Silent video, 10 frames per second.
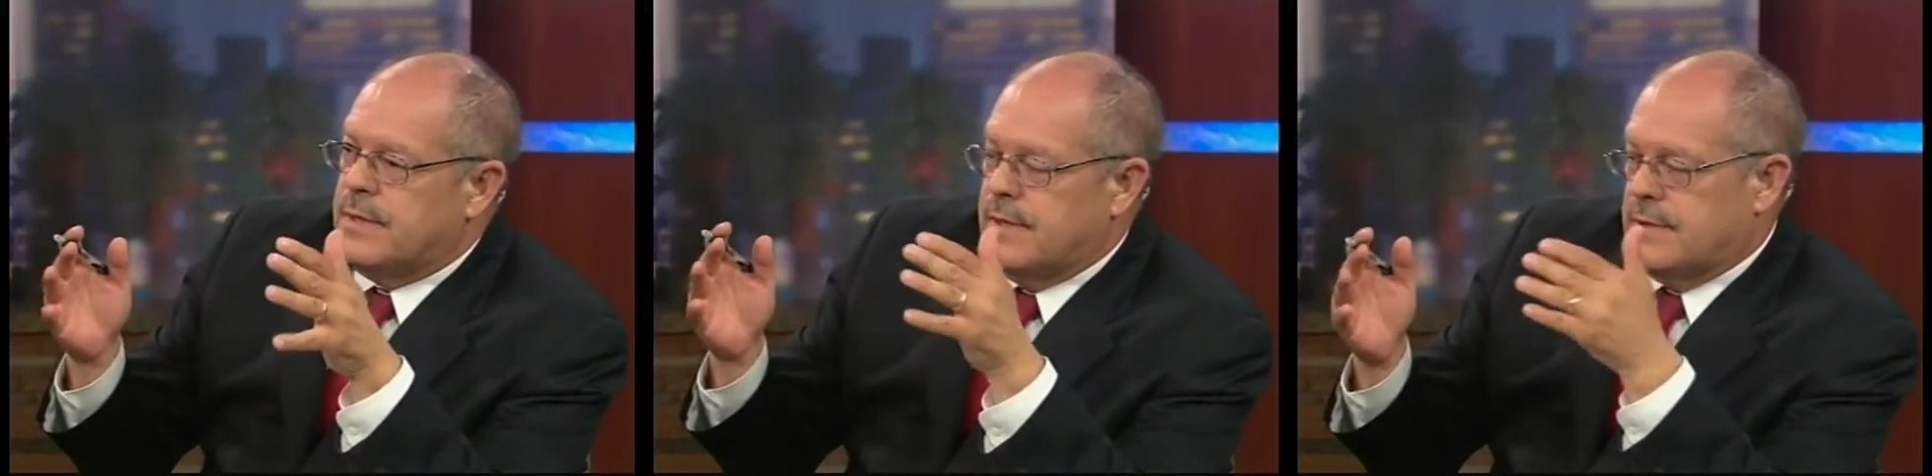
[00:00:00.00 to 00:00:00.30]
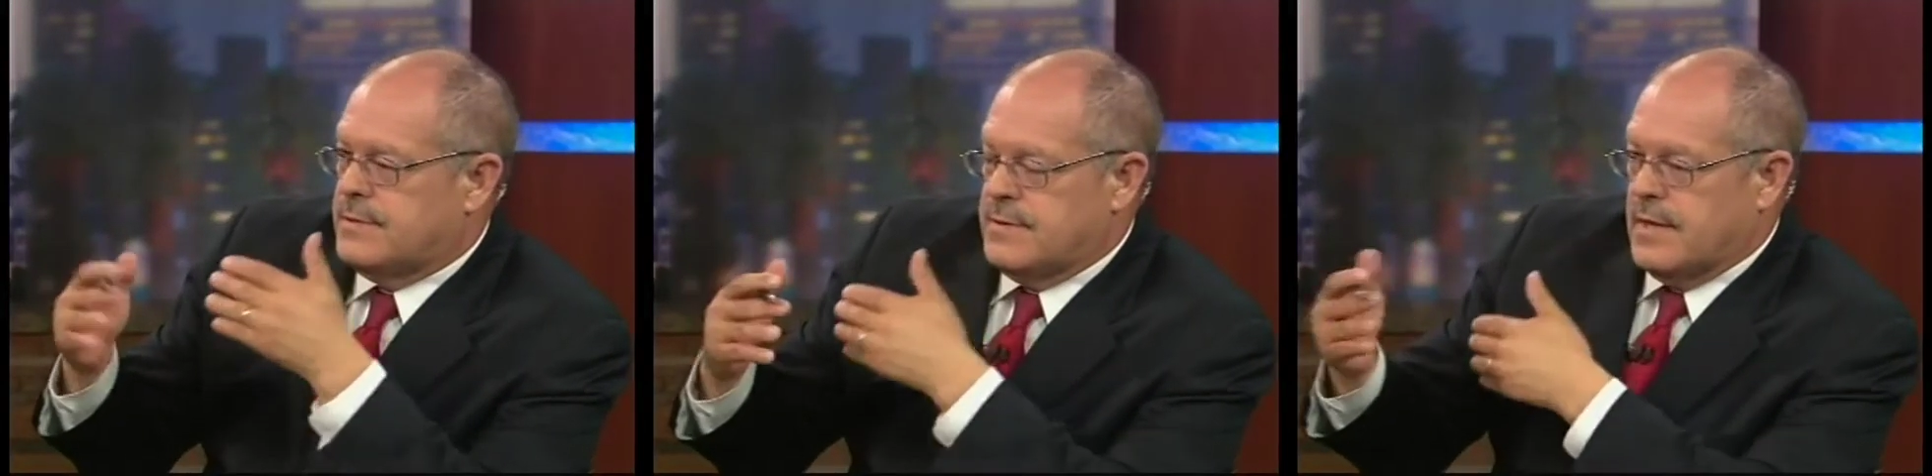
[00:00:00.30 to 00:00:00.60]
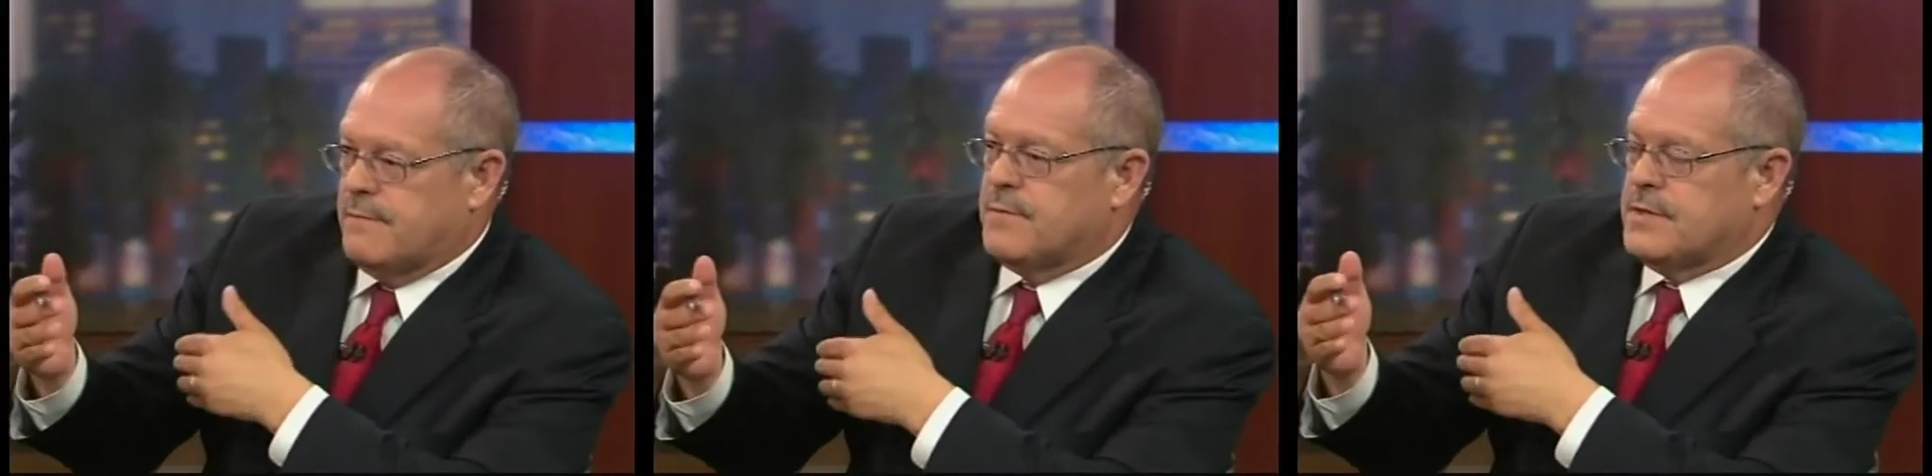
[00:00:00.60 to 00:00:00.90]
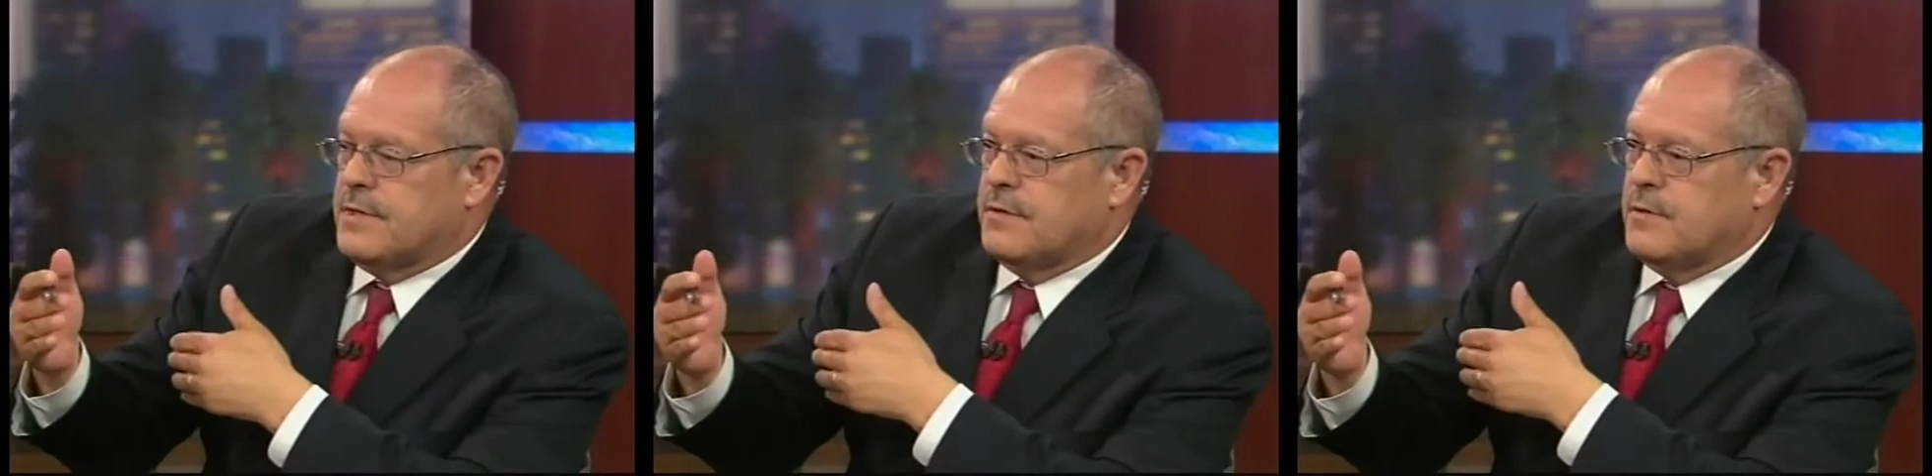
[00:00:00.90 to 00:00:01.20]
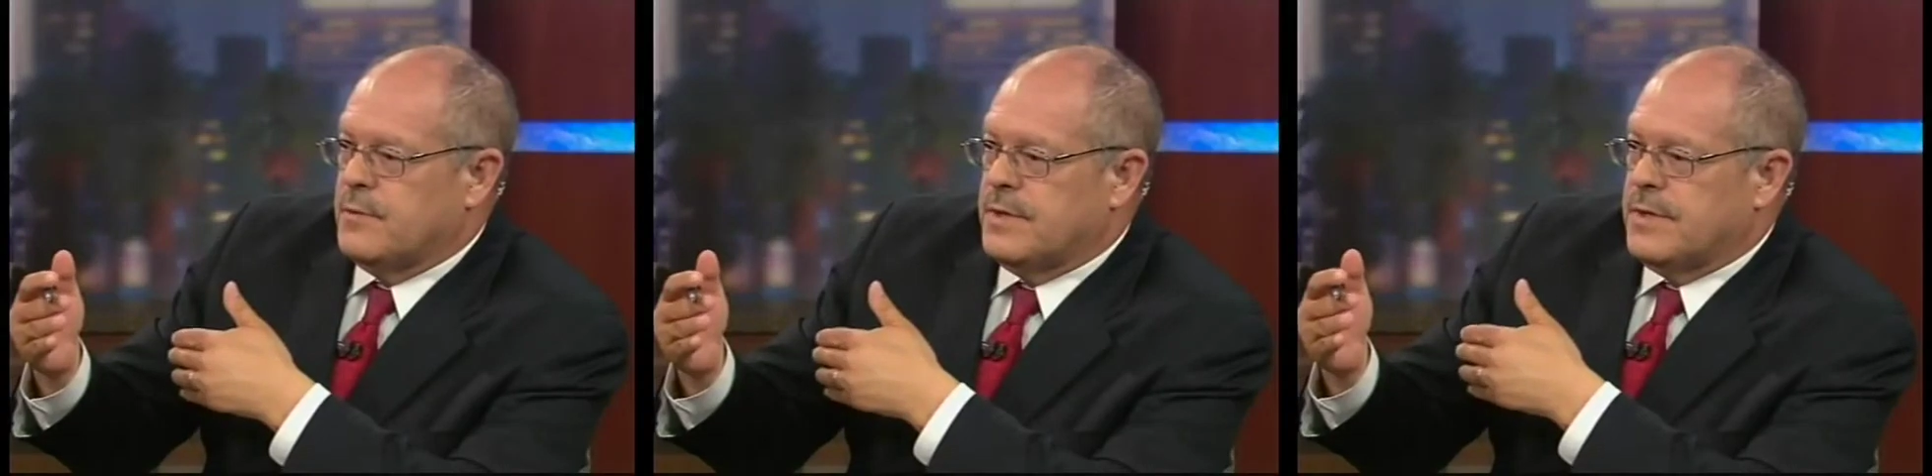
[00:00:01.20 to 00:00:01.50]
It's not the first thing you
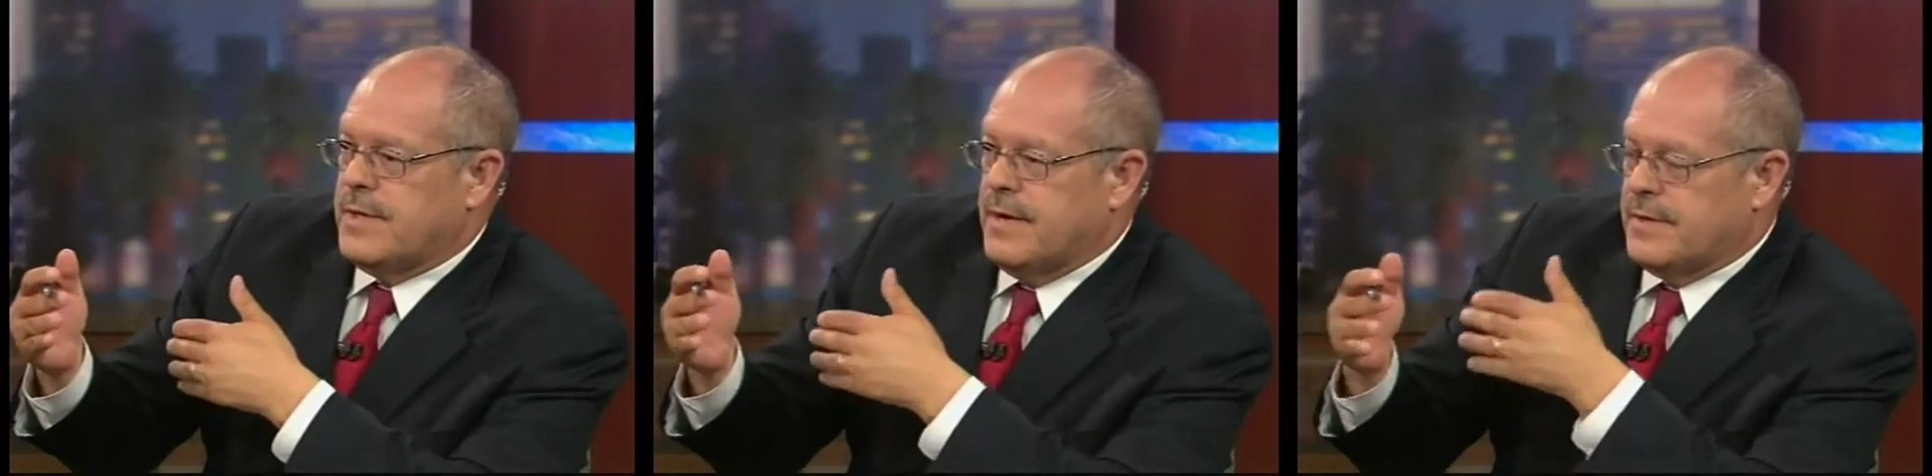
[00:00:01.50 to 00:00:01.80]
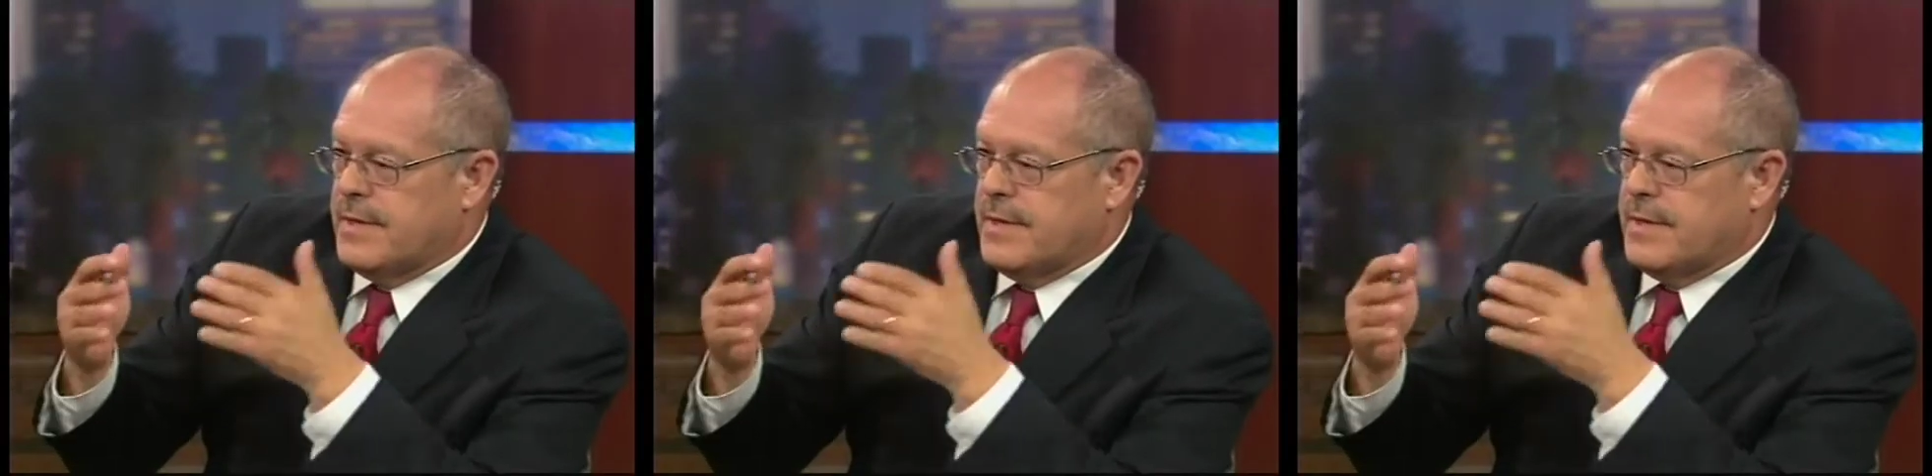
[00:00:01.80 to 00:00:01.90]
do when you get down there.